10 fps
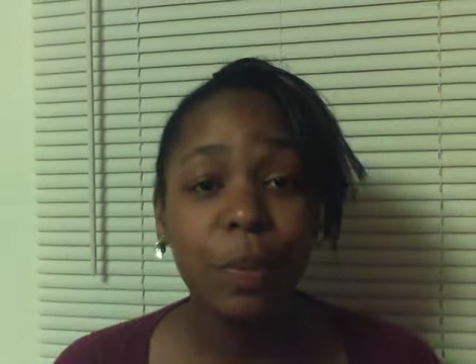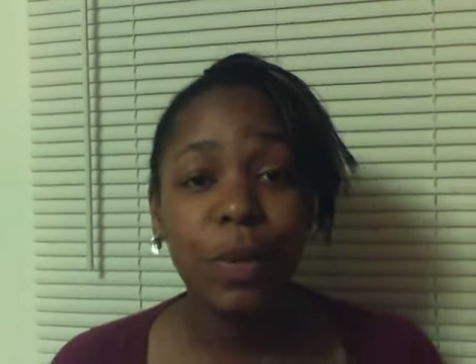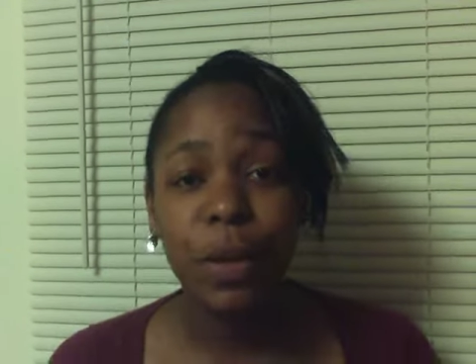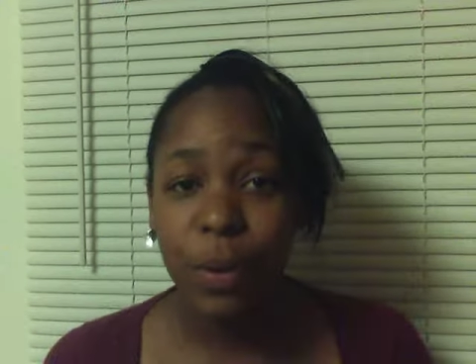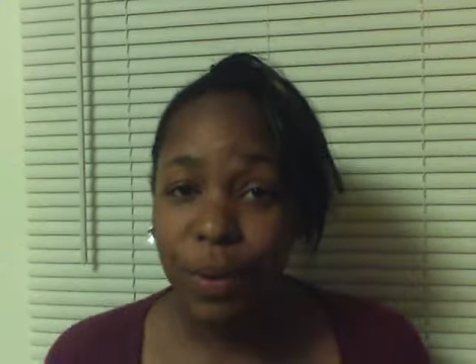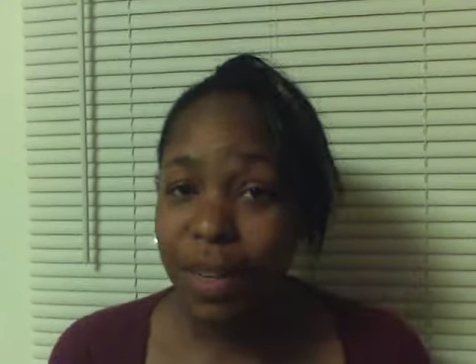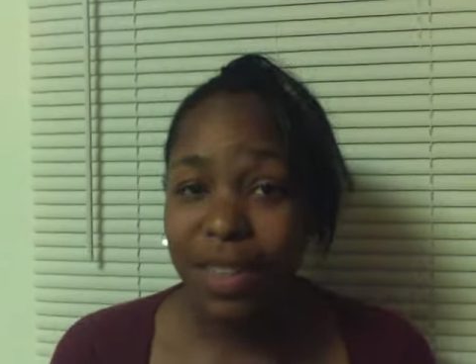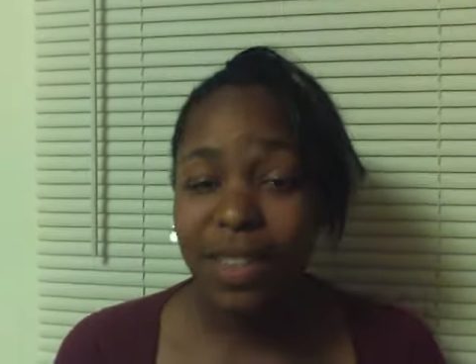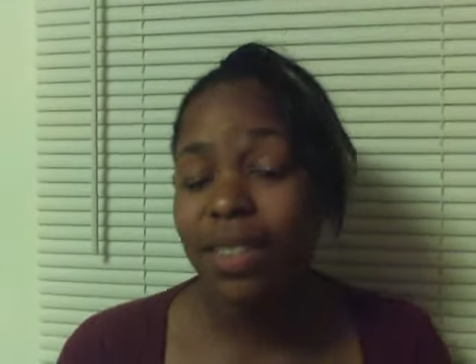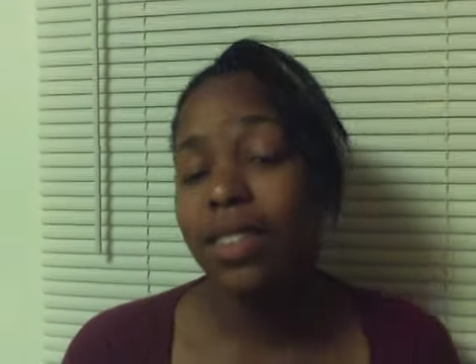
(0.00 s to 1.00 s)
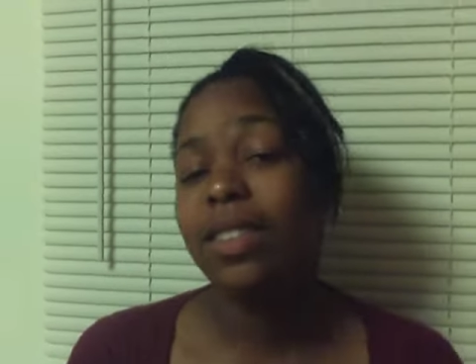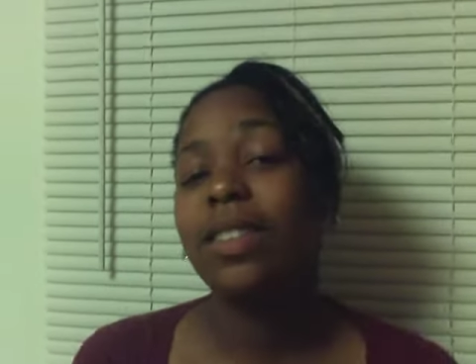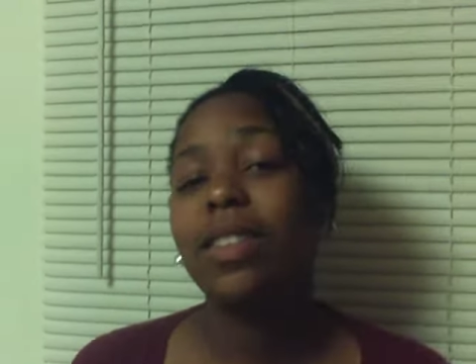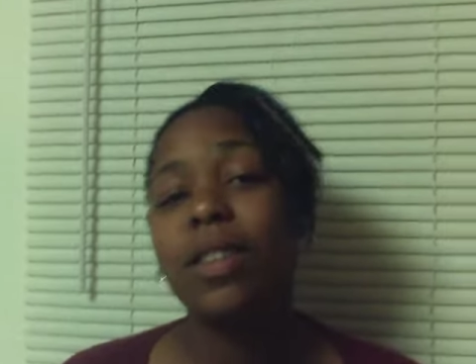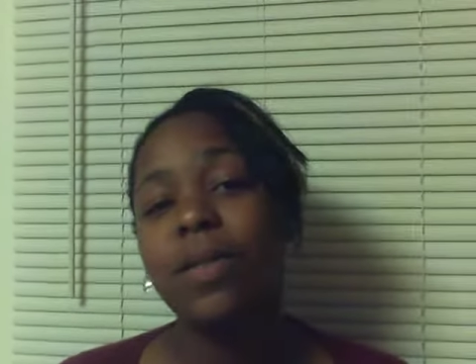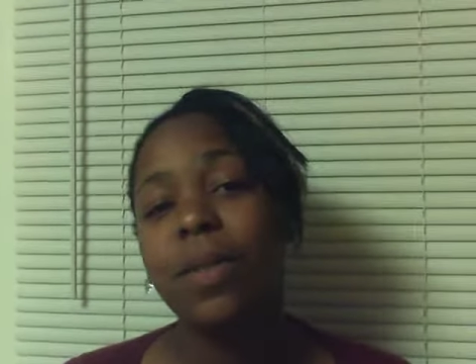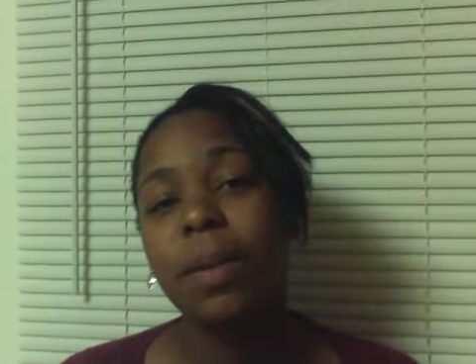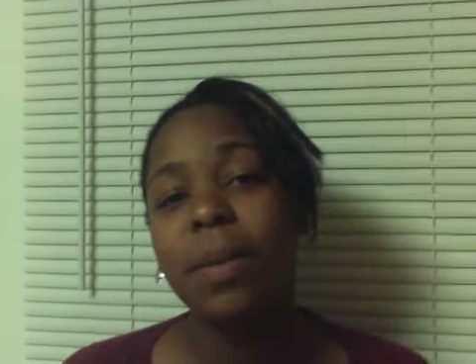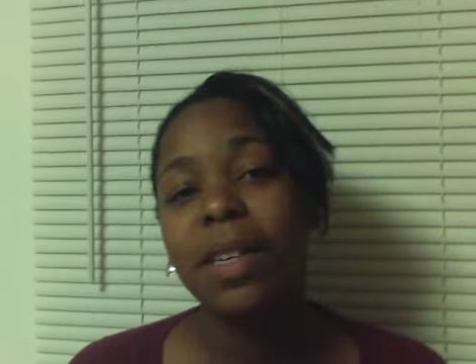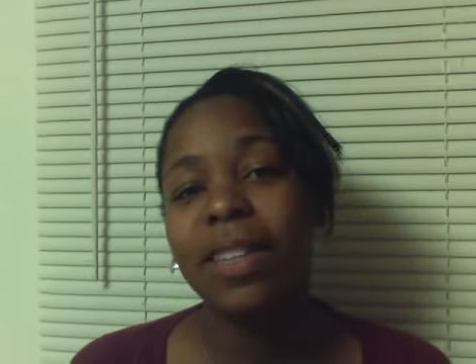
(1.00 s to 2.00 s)
going and just learn
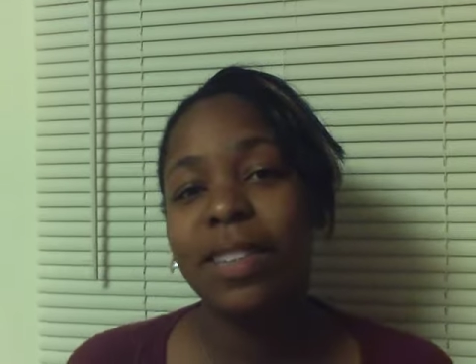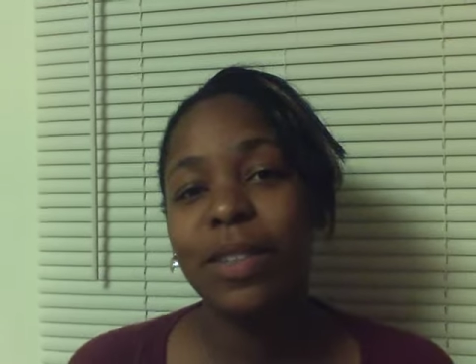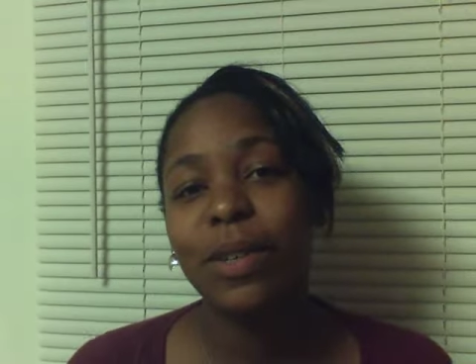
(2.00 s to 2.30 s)
from it and